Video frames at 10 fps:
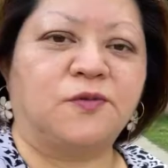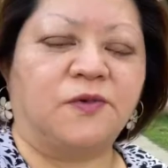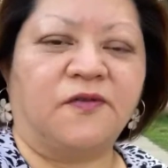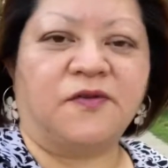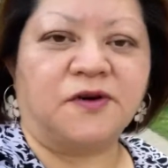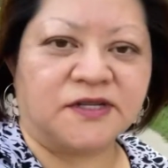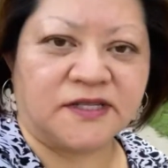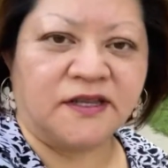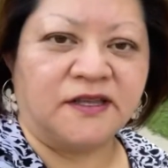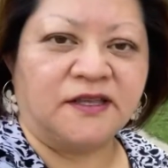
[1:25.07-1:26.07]
Of
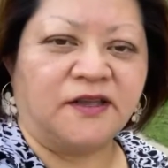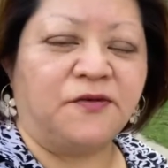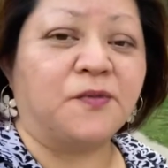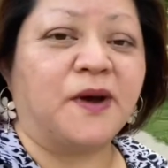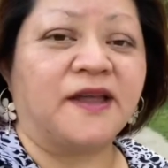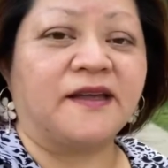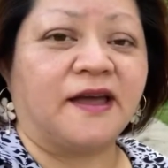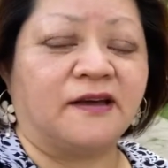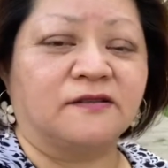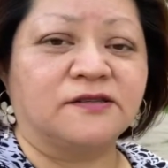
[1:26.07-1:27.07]
course, if you're buying a
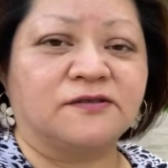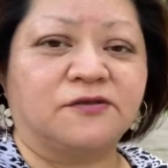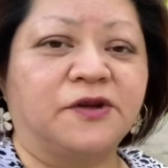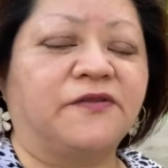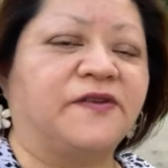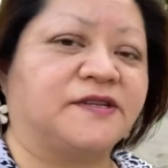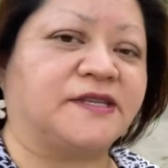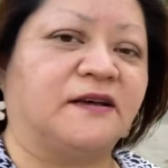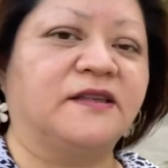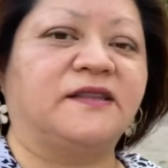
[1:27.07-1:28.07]
house or if you're
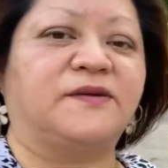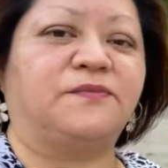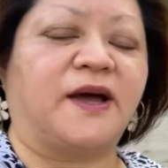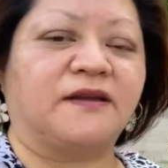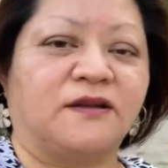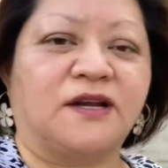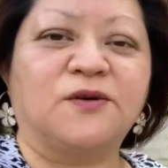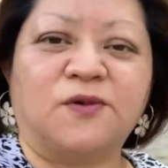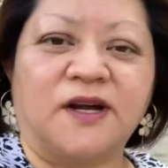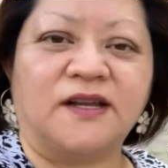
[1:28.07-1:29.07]
selling, then buy another one,